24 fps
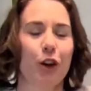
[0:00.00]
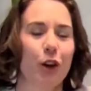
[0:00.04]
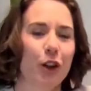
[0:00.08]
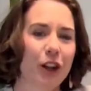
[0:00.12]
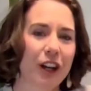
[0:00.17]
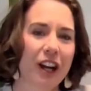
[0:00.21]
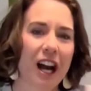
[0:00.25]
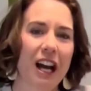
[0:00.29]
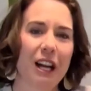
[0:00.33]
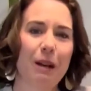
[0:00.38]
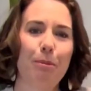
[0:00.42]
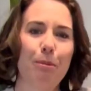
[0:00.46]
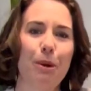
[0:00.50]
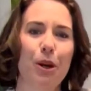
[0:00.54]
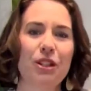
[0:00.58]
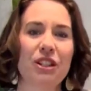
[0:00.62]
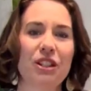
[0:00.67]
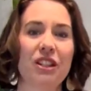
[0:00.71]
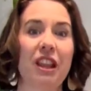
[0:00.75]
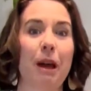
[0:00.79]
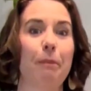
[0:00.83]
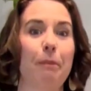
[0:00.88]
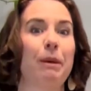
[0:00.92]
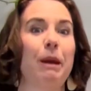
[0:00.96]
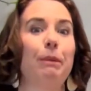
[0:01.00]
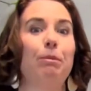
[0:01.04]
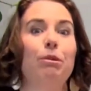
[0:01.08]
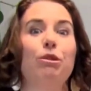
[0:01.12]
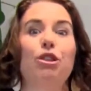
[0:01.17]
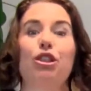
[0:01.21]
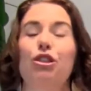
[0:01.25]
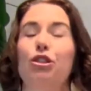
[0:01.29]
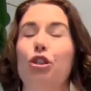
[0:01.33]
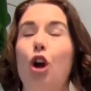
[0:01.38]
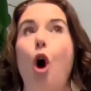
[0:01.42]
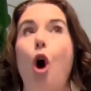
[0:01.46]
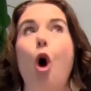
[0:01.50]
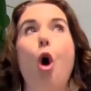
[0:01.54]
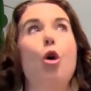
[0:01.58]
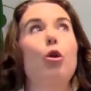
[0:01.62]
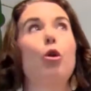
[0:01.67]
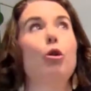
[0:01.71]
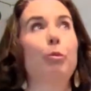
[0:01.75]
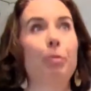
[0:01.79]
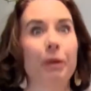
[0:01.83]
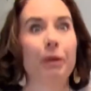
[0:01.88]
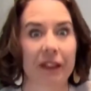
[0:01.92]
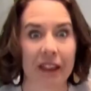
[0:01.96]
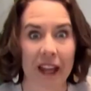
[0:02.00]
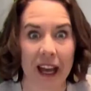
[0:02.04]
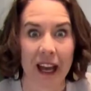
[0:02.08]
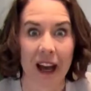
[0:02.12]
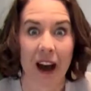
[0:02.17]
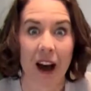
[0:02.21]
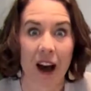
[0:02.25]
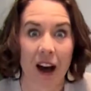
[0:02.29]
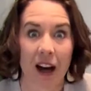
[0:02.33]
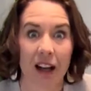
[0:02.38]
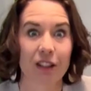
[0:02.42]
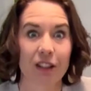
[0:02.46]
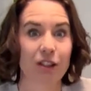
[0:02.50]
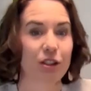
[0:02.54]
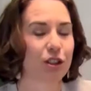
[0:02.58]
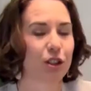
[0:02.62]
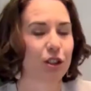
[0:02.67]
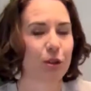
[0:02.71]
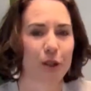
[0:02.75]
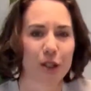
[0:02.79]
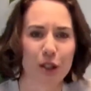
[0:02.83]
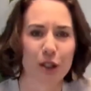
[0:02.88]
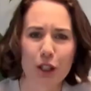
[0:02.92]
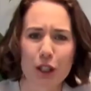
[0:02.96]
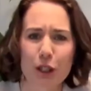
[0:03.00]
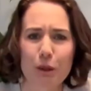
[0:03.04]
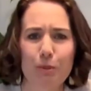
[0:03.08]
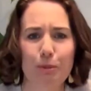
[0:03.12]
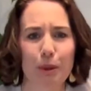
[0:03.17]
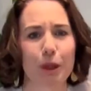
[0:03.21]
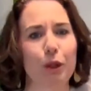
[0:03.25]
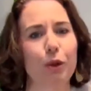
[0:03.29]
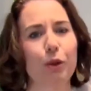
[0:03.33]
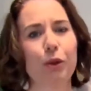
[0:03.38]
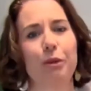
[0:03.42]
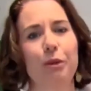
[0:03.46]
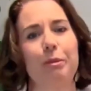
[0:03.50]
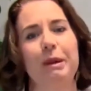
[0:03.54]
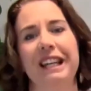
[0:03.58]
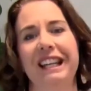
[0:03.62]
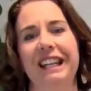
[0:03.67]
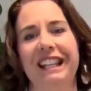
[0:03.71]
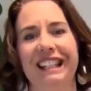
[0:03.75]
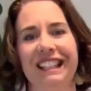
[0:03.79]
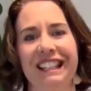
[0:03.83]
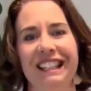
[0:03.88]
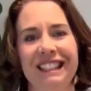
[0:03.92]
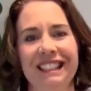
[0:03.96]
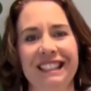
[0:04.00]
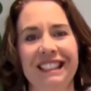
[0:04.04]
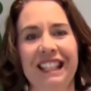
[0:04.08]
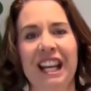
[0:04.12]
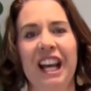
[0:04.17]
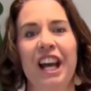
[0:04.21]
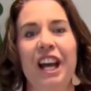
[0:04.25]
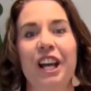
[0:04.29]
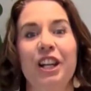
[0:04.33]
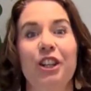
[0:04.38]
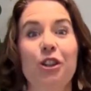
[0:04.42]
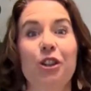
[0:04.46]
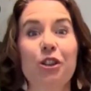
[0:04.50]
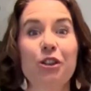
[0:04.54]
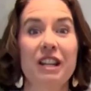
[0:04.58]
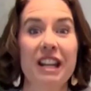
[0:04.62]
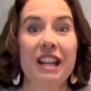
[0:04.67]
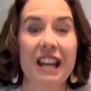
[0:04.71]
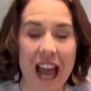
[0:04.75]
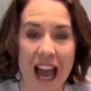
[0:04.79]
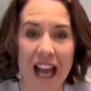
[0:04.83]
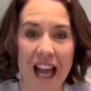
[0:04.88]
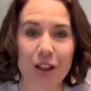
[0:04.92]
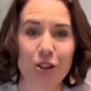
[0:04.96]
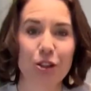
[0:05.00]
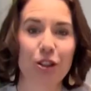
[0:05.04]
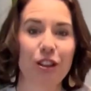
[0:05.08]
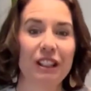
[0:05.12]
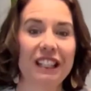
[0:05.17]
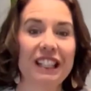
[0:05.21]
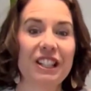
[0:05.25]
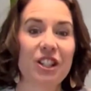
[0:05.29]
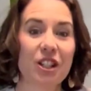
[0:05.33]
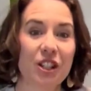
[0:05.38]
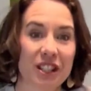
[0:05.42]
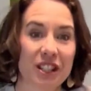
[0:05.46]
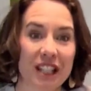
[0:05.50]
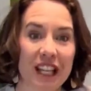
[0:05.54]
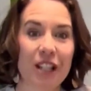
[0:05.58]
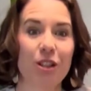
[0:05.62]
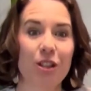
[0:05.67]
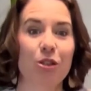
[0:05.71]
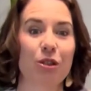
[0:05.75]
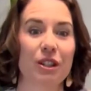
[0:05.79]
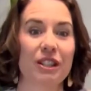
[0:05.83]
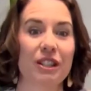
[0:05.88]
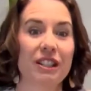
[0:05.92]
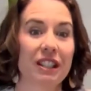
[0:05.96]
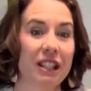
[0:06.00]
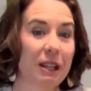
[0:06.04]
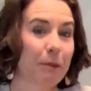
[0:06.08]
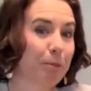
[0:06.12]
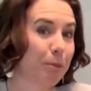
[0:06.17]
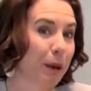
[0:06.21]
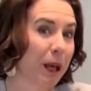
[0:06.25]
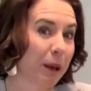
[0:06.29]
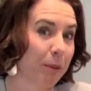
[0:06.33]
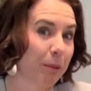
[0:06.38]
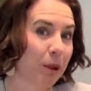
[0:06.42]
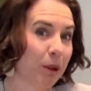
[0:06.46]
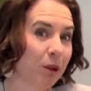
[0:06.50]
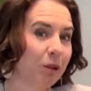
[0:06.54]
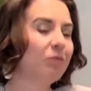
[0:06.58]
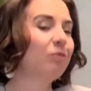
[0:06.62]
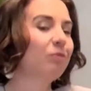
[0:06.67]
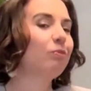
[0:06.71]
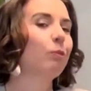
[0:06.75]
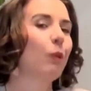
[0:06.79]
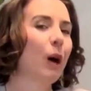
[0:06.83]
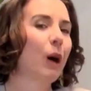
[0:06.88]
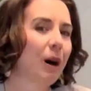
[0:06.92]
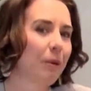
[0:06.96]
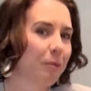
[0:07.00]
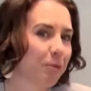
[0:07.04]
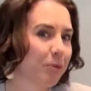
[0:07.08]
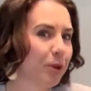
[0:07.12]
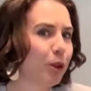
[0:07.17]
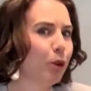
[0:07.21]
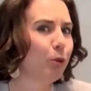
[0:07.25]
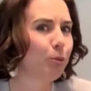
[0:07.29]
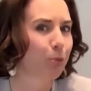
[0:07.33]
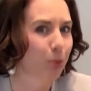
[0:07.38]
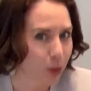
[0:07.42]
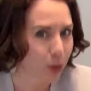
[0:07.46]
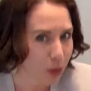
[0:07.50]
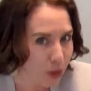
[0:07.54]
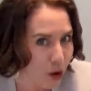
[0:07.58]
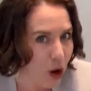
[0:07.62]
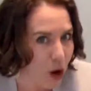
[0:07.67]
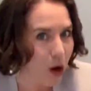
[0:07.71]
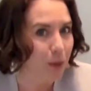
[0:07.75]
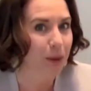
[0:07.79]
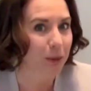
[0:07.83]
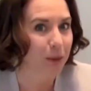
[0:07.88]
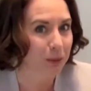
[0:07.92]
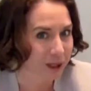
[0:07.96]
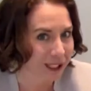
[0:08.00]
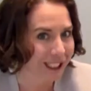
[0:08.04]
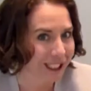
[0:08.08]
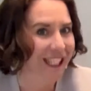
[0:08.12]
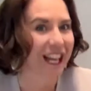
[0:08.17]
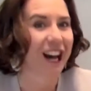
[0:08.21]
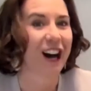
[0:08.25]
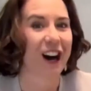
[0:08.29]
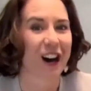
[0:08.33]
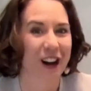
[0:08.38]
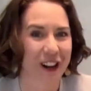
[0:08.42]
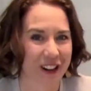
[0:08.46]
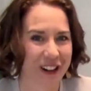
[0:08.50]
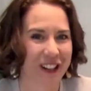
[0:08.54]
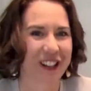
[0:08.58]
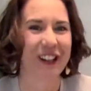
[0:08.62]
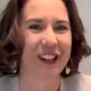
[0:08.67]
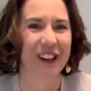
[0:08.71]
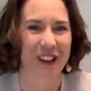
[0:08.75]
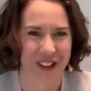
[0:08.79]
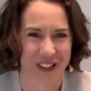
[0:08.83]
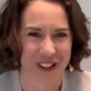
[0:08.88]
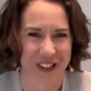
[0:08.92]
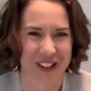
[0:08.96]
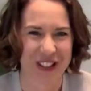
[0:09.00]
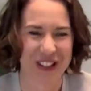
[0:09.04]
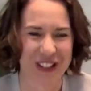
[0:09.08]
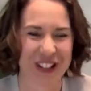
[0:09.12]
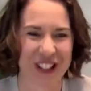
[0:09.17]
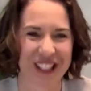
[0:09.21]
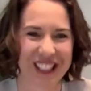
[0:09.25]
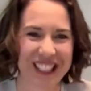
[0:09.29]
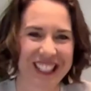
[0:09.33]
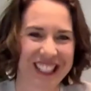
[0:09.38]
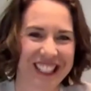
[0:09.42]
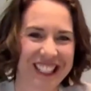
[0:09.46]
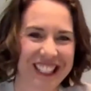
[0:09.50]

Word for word: you're the kind of person that people just open their hearts to and spill the beans, you're naturally just interested in people, well, you probably are a coach.